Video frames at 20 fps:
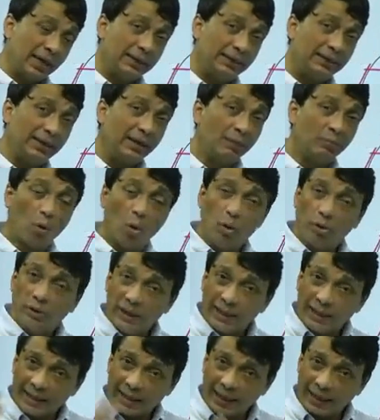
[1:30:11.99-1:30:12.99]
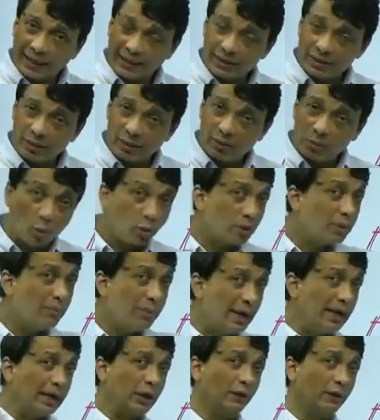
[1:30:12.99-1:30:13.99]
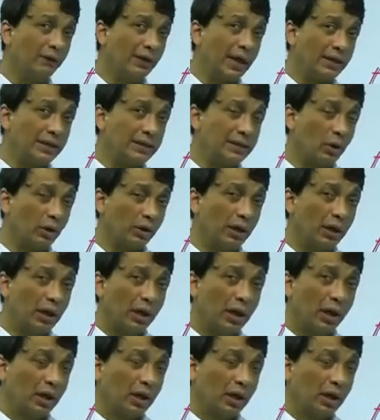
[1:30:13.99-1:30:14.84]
then more the index, more the bending of light, is it not?